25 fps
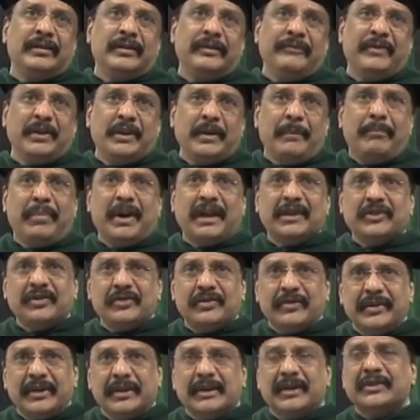with the
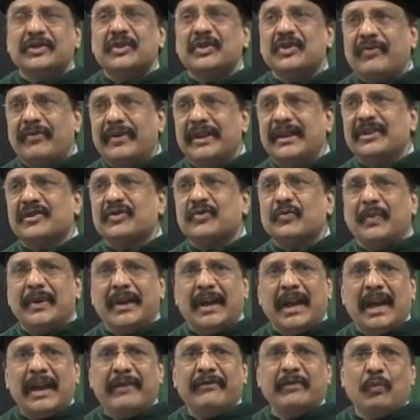budgetary constraints we
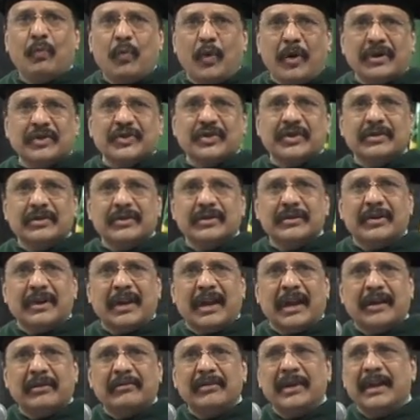have in Washington
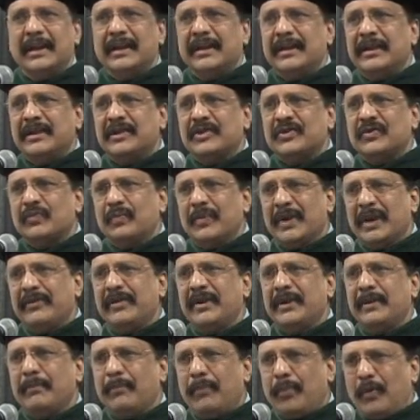now, it is
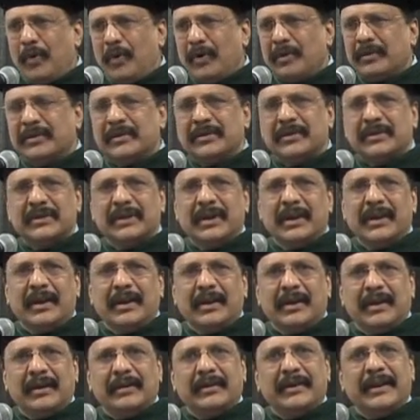very important
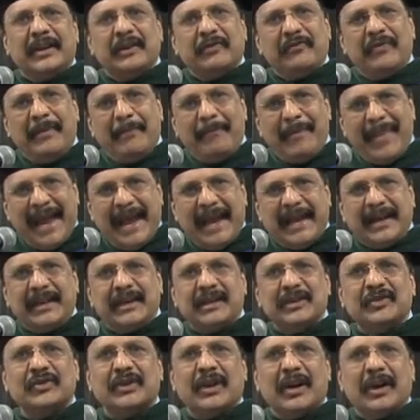that we
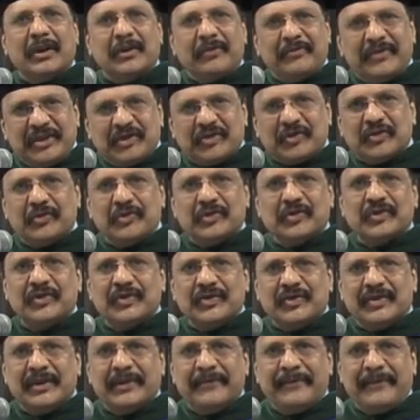manage our
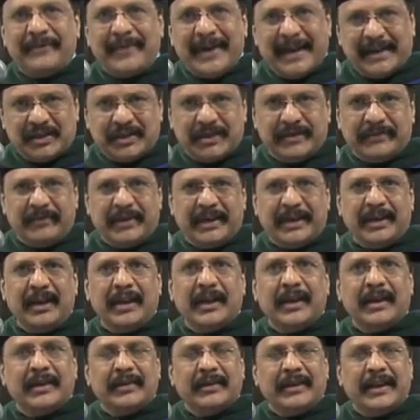resources effectively,
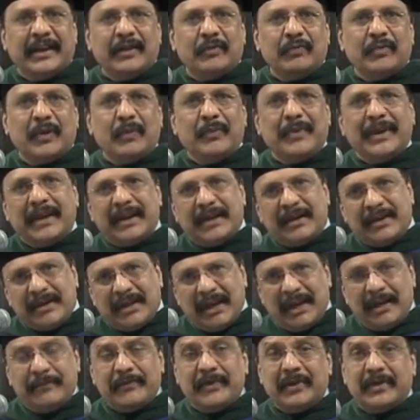that way we can
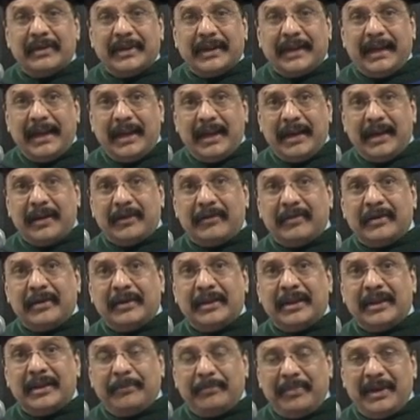deliver the care
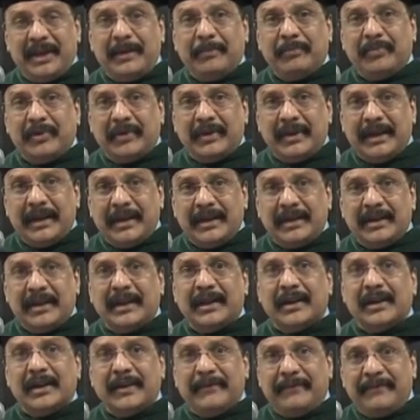that the people need
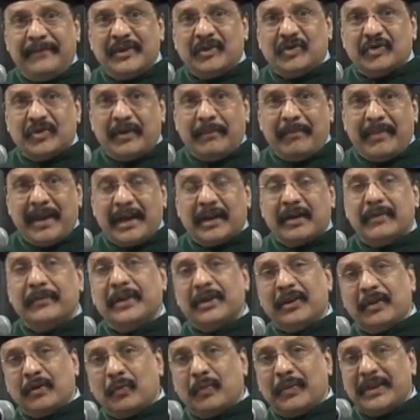in an efficient manner
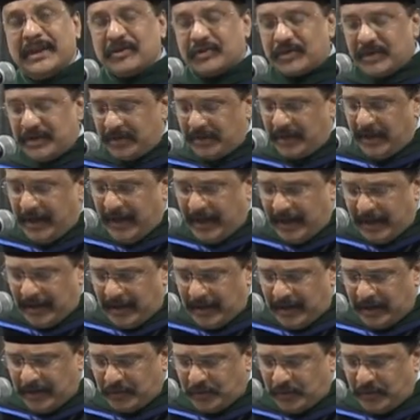without wasting
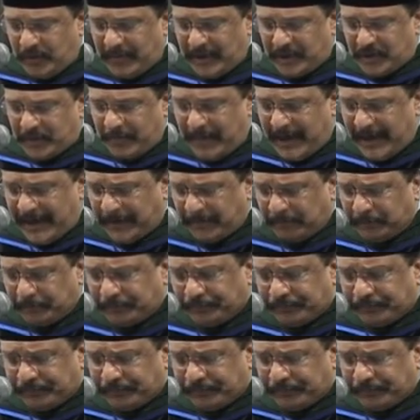too much money.